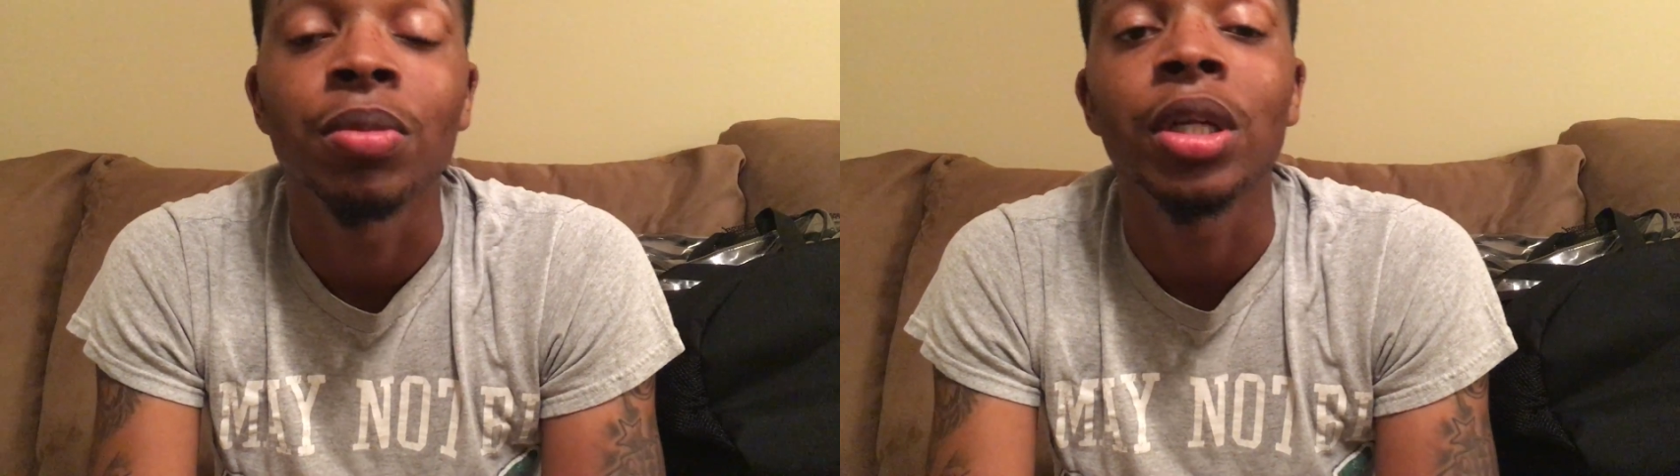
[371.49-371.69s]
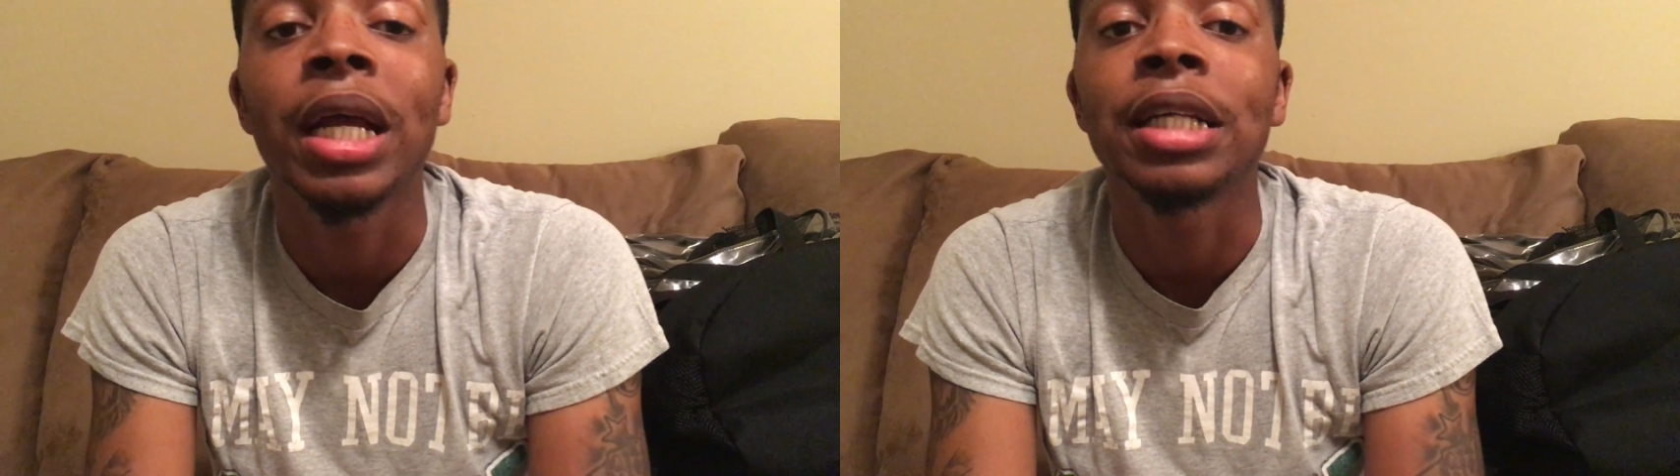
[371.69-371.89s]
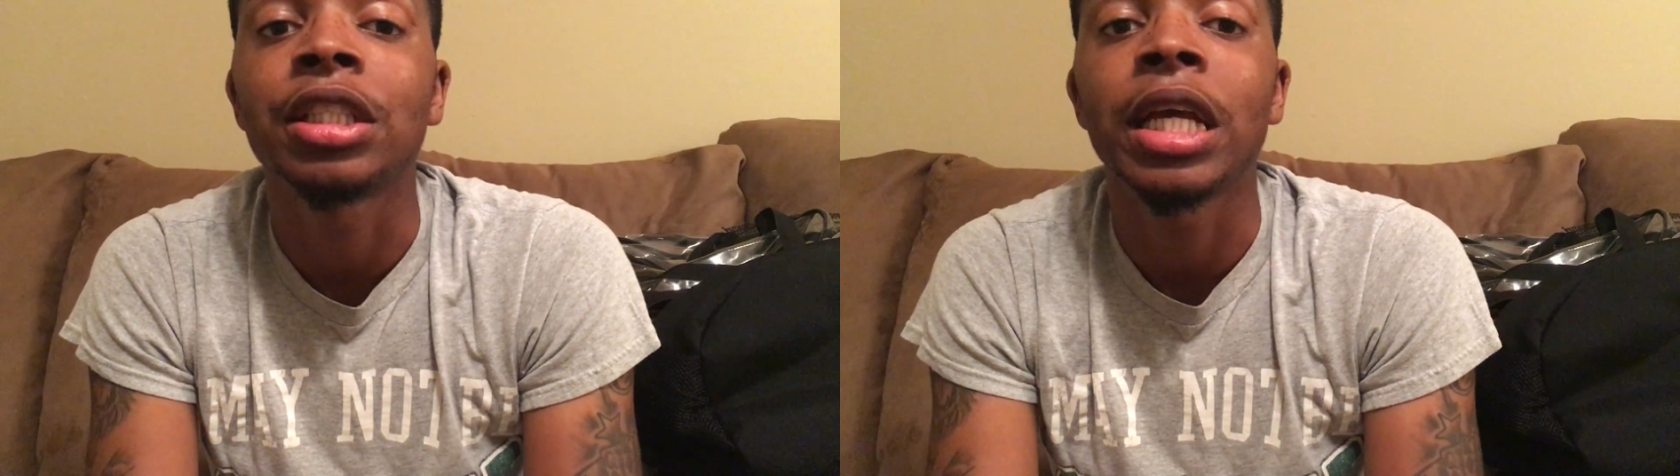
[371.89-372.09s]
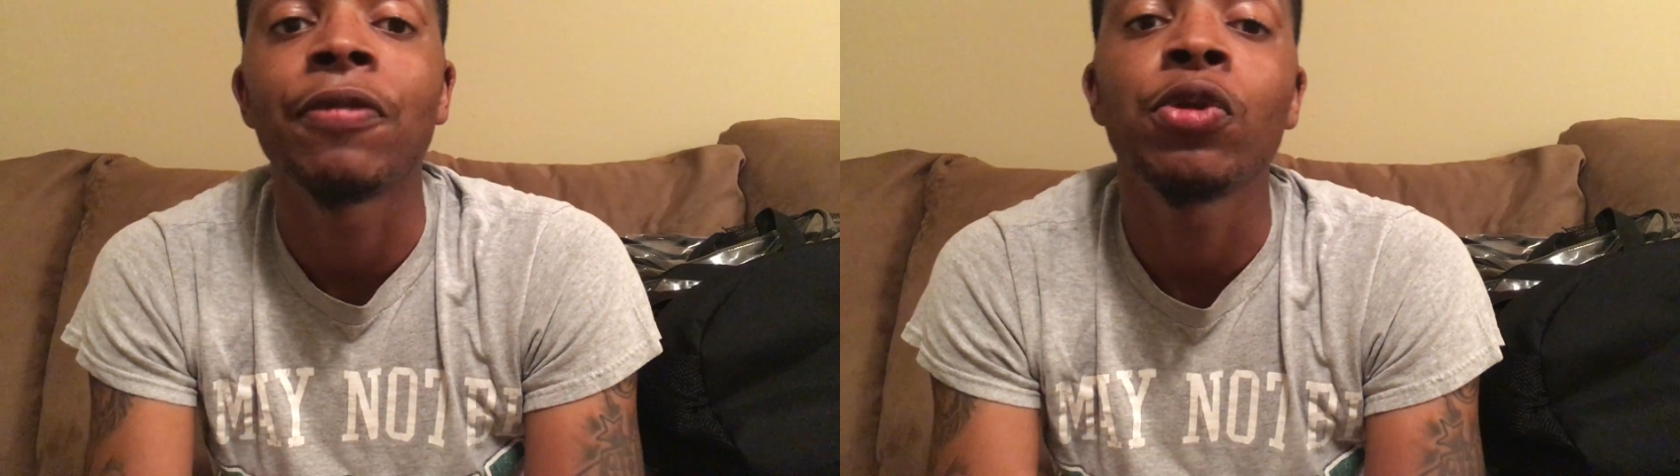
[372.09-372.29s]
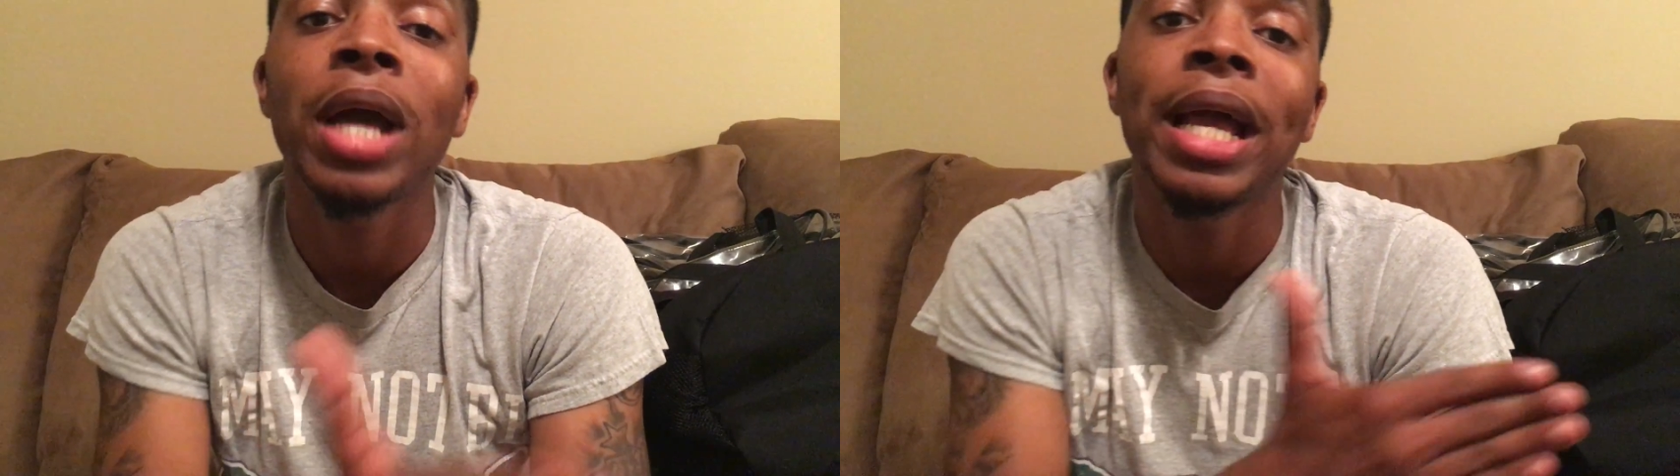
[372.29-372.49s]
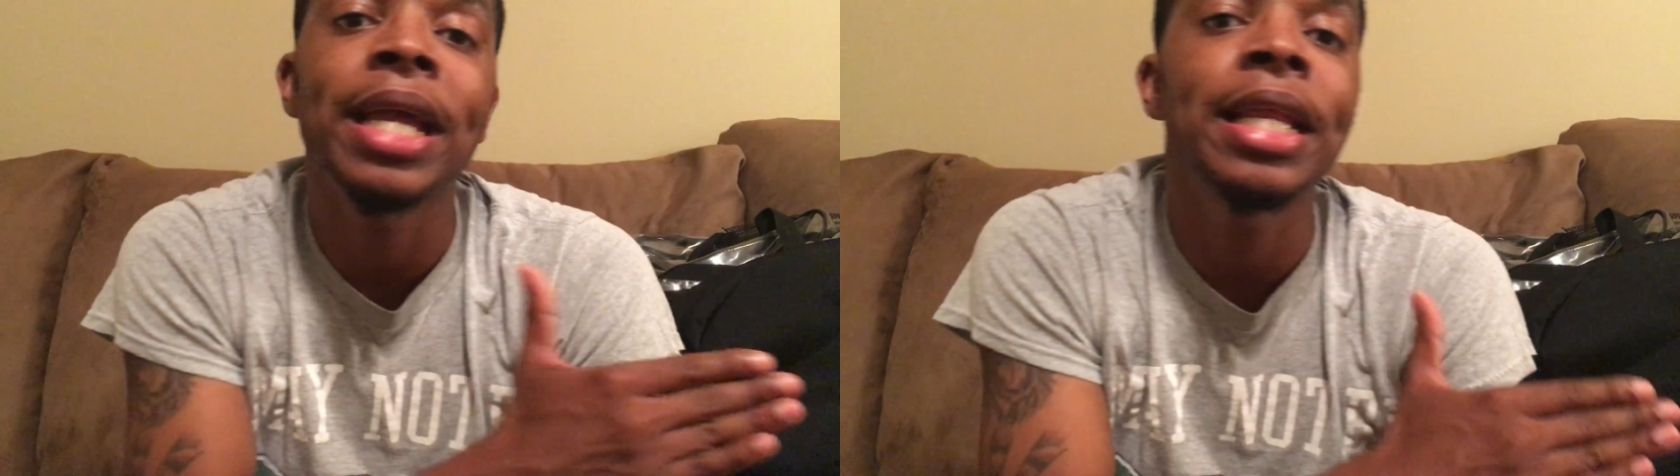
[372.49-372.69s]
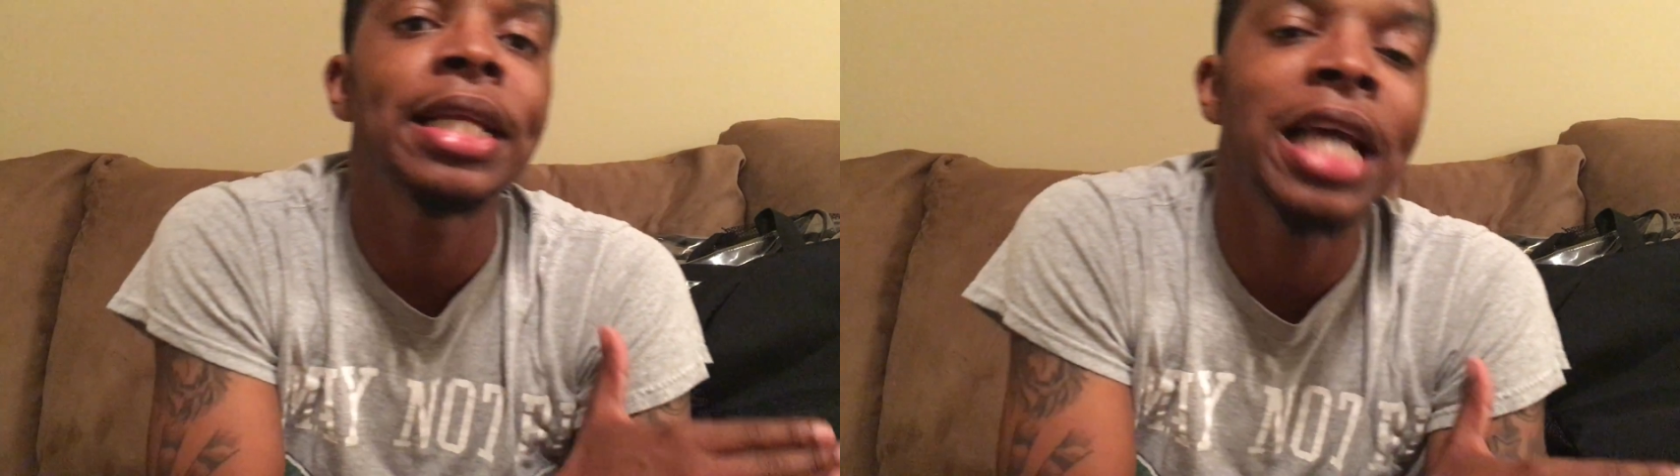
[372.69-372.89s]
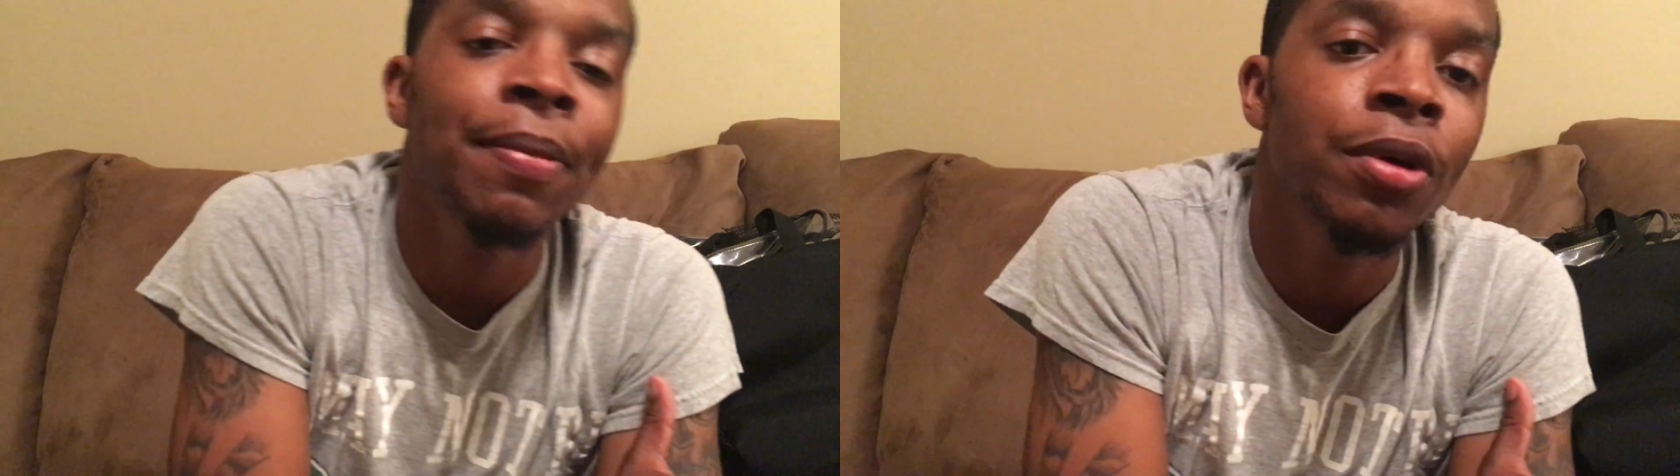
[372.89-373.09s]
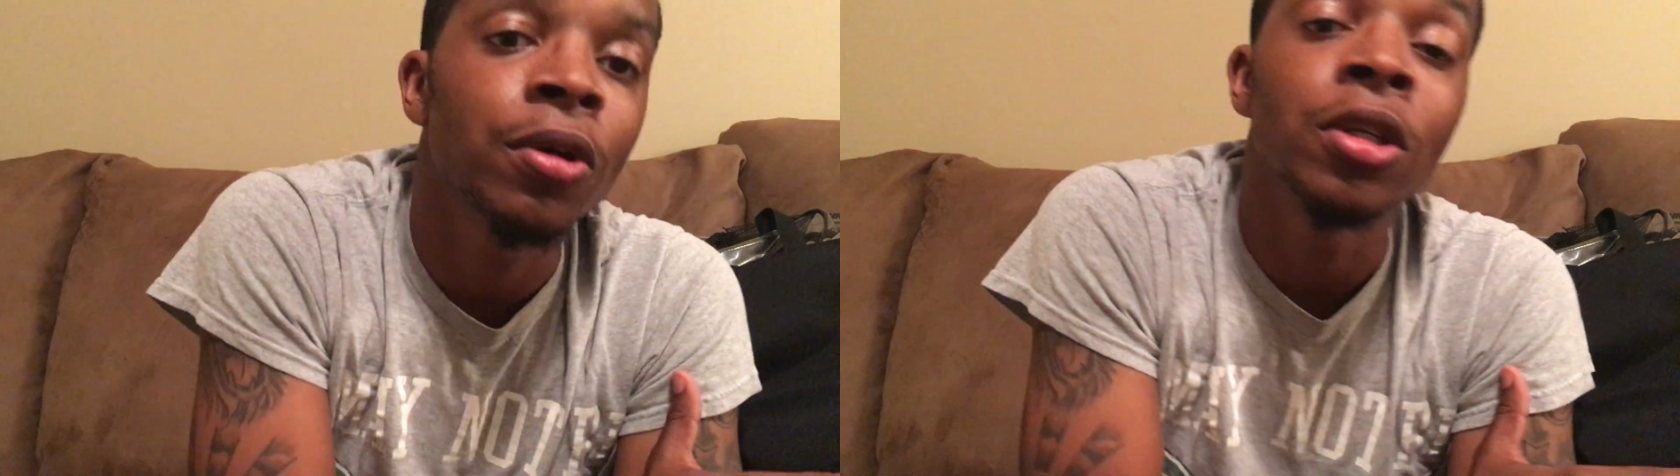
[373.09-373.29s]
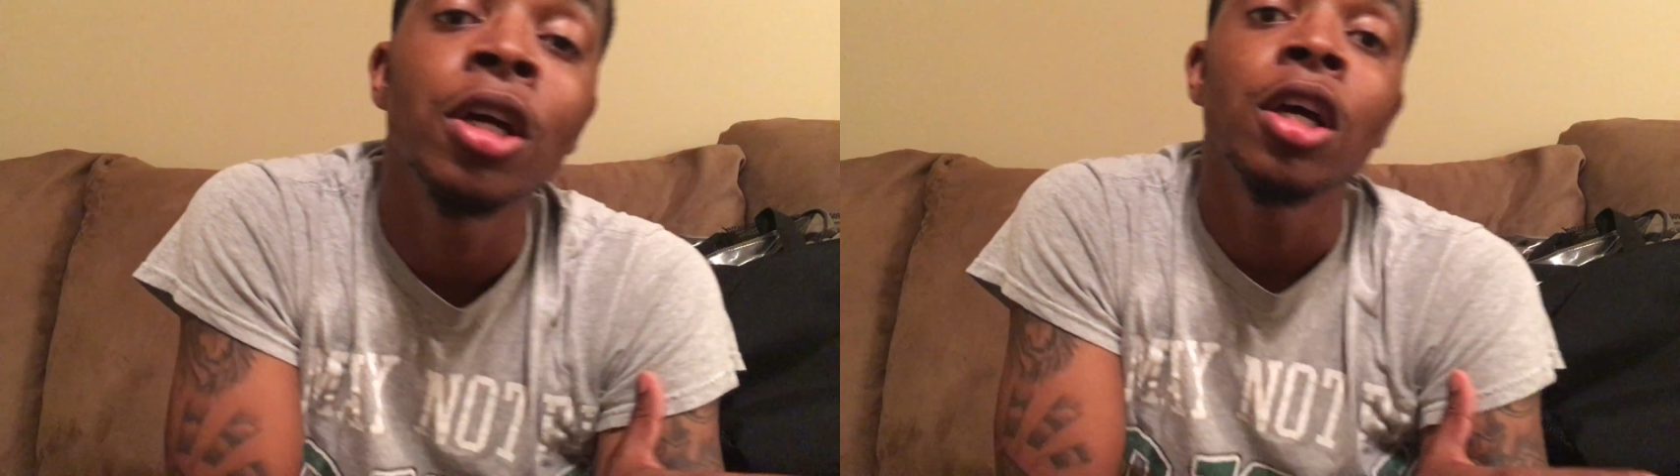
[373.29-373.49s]
But like I say, if you got any type
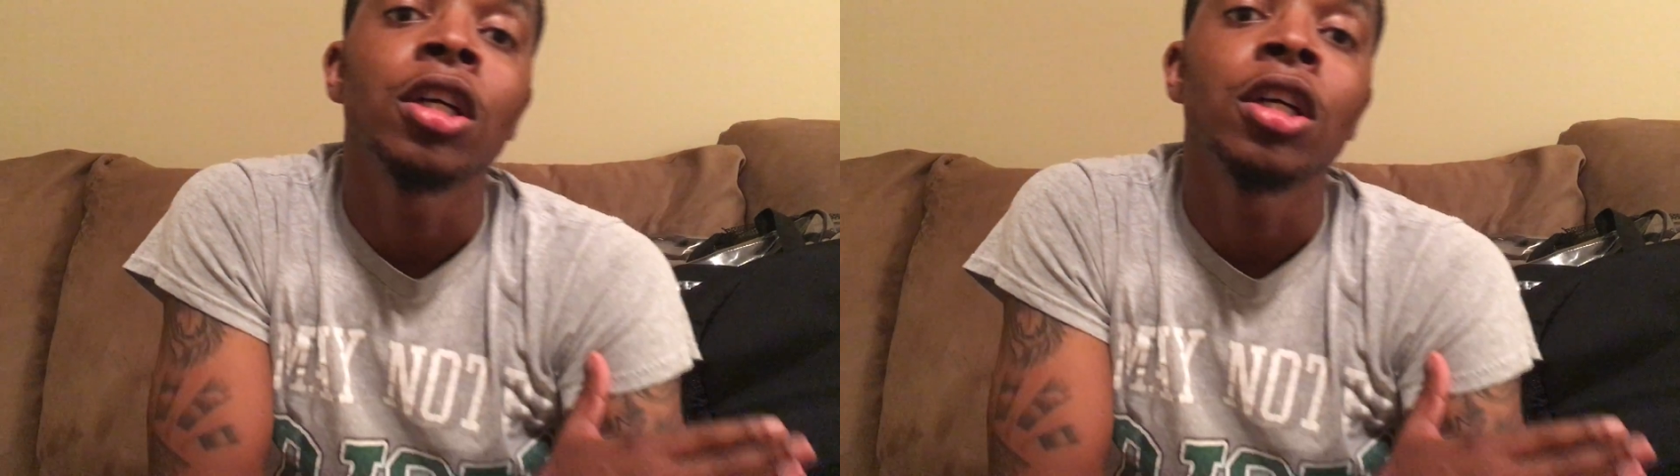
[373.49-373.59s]
of